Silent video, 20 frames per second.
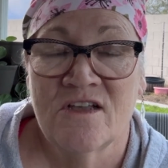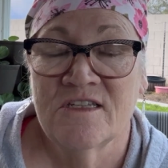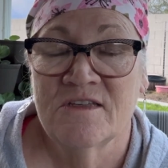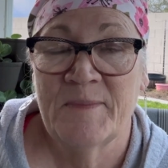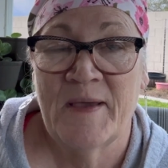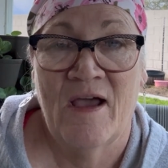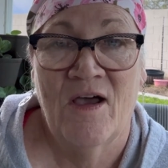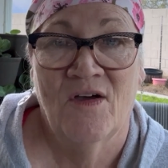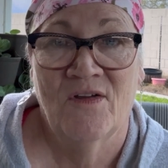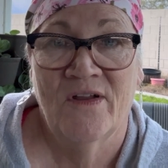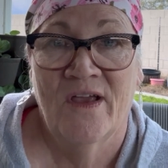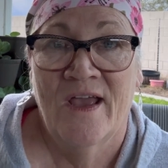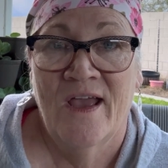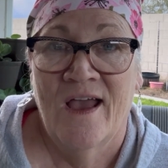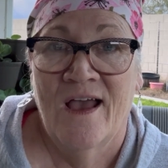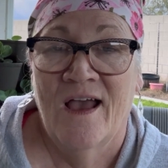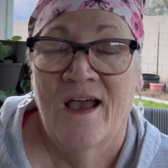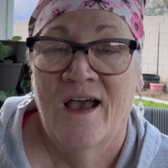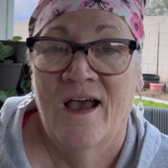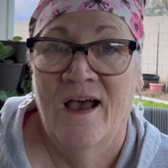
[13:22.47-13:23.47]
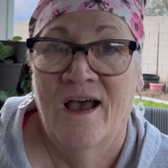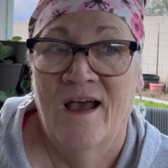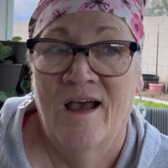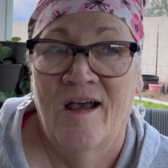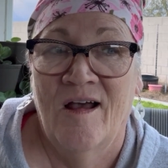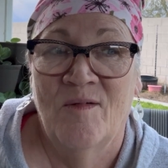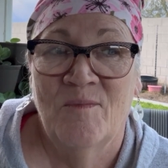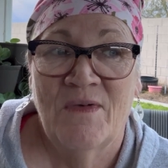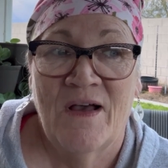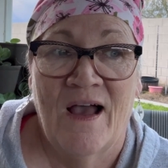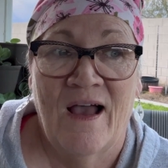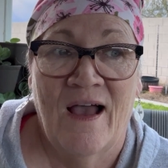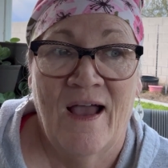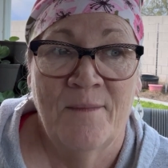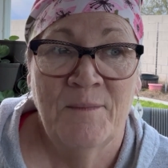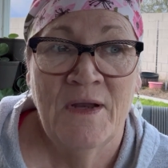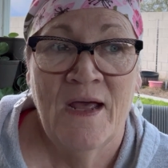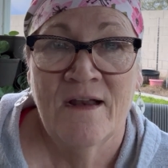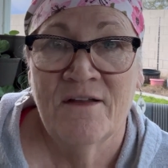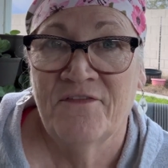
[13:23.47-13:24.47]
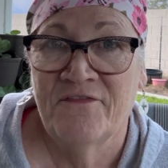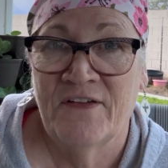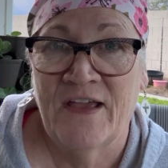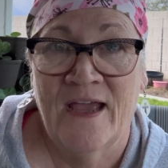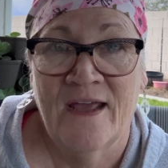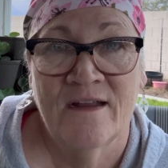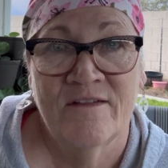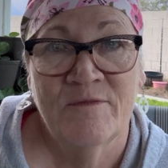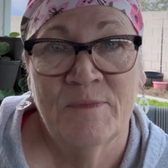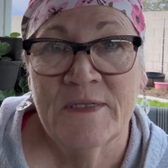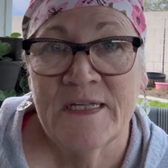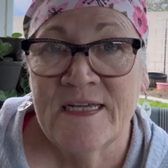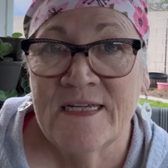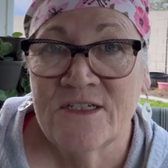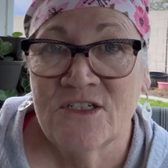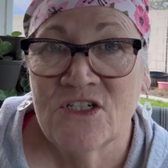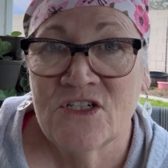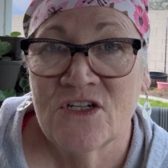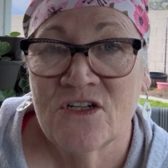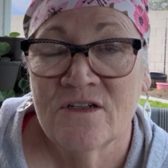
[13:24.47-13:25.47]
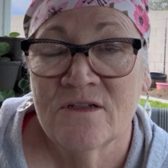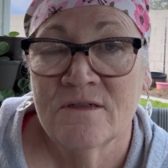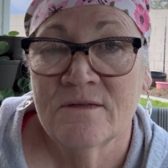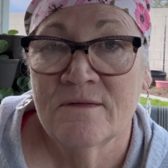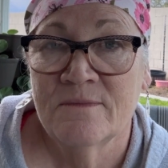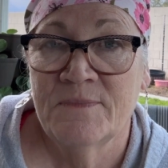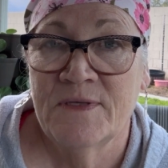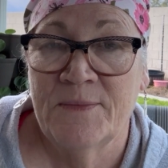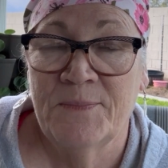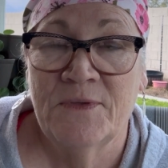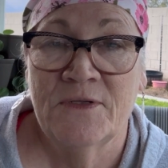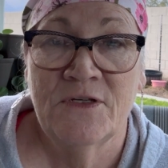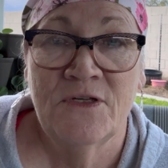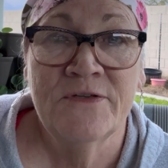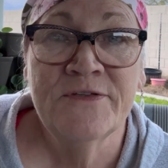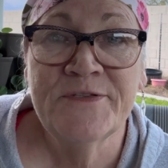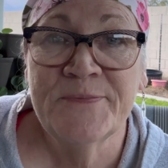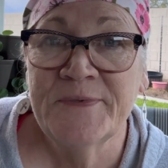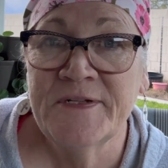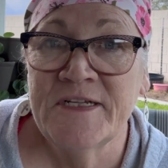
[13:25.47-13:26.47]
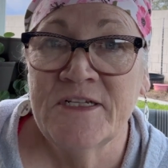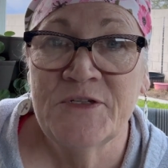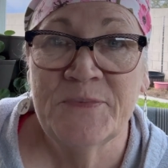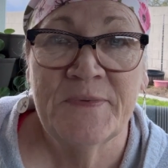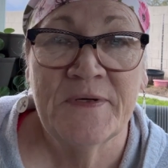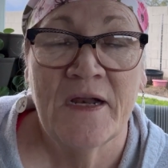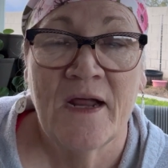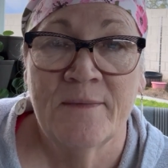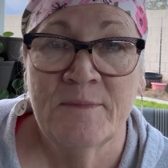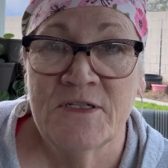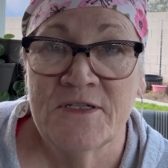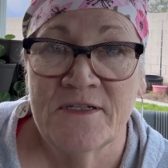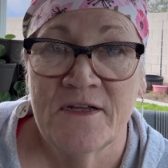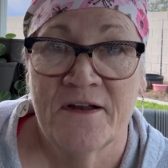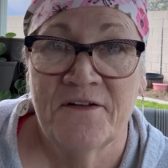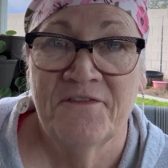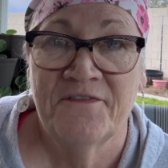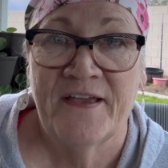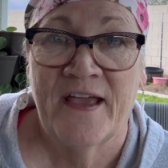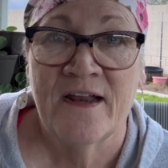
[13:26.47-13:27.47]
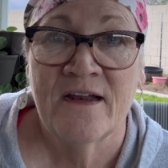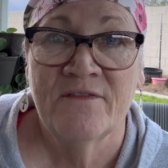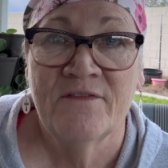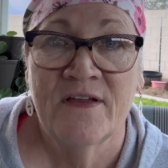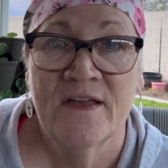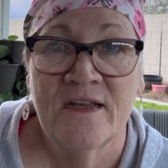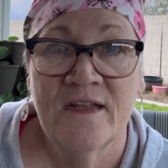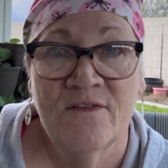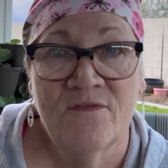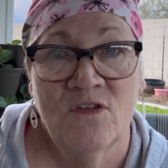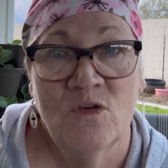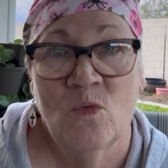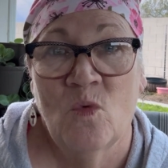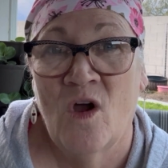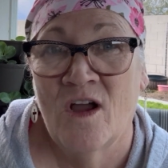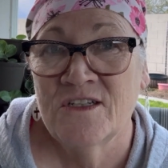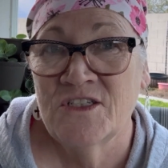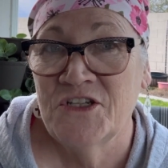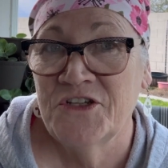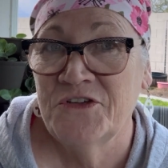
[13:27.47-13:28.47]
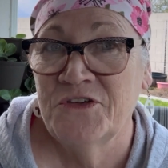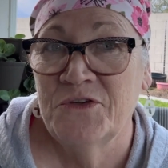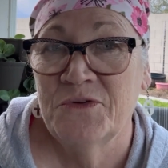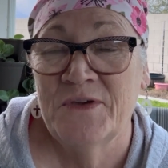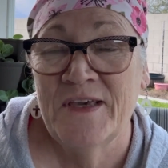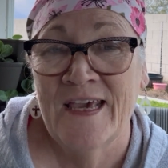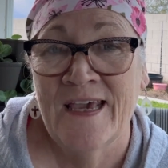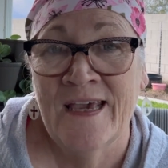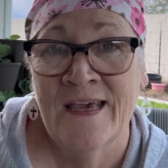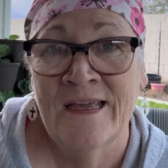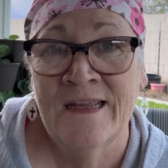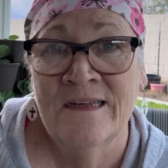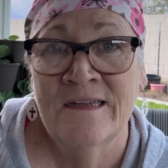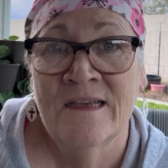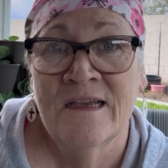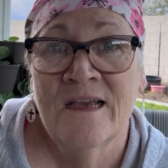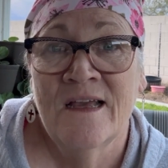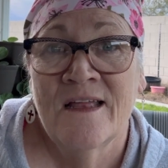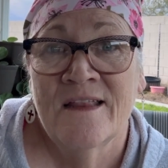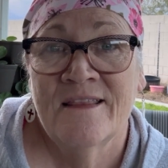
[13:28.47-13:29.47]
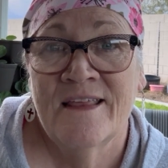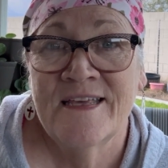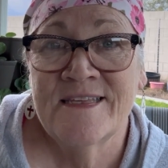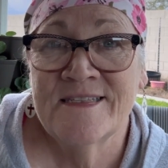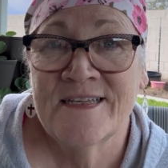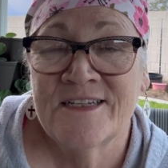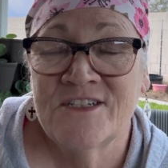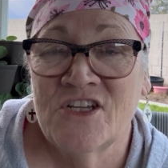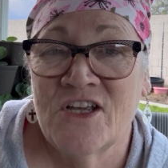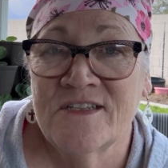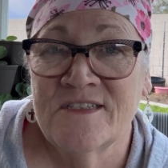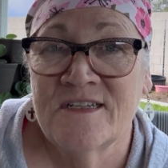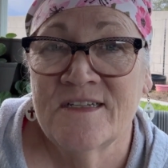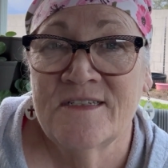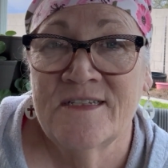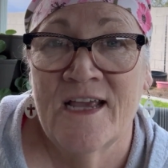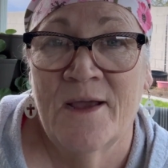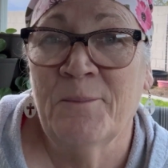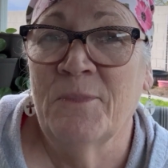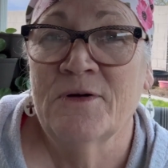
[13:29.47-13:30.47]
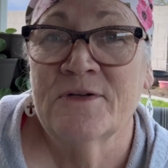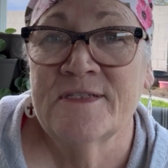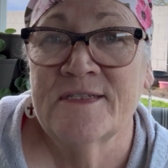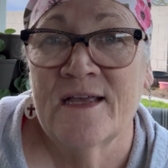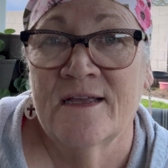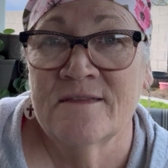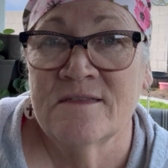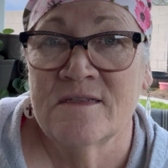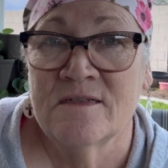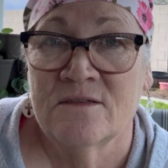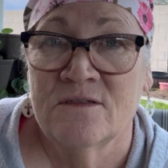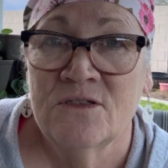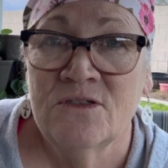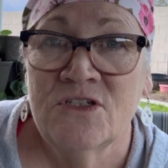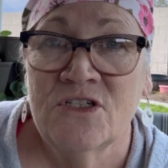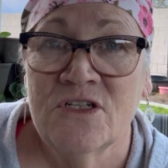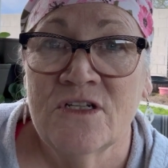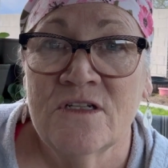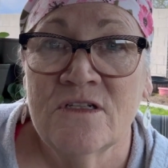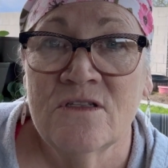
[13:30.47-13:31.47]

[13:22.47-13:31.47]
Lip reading: out. I'm not a fan of bleach. People use bleach, but I'm just not a fan of it. If you want to, you can. They suggest a 10% solution,